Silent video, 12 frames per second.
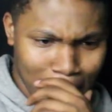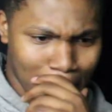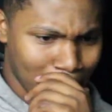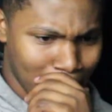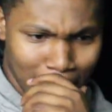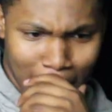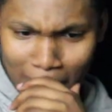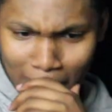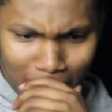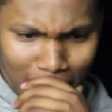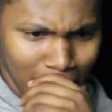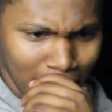You
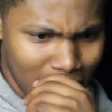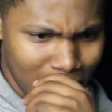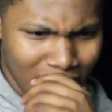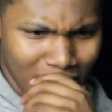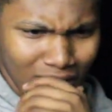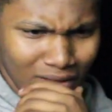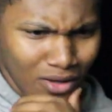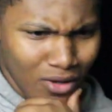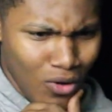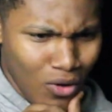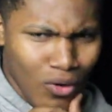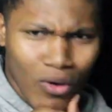look at my
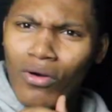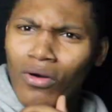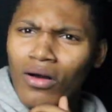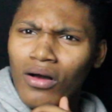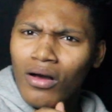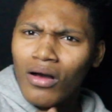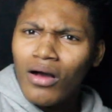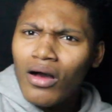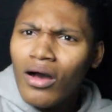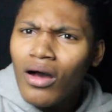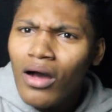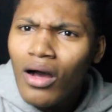life and you feel
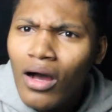envy.